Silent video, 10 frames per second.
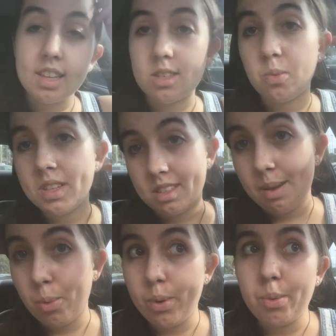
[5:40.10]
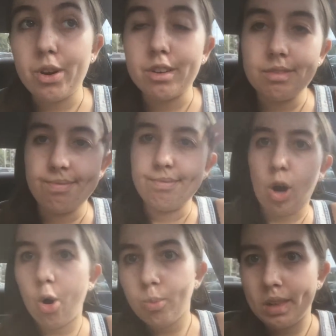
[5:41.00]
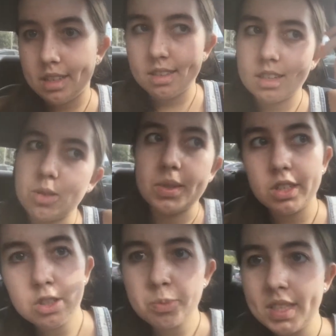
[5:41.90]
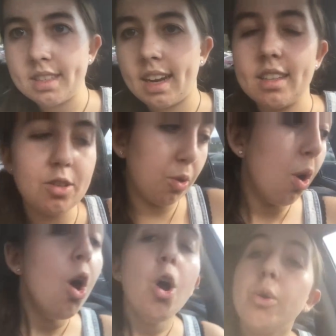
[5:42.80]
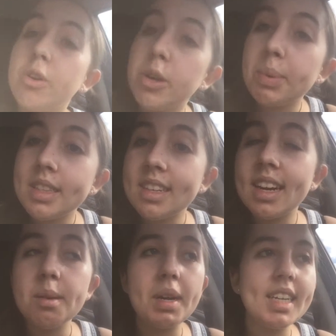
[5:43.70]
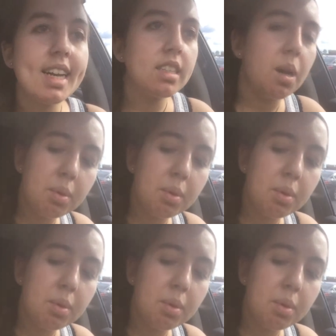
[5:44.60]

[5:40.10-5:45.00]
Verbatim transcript: that's on Wednesday, but we weren't home last night, so we couldn't do pizza night. So we're doing pizza night, and my dad is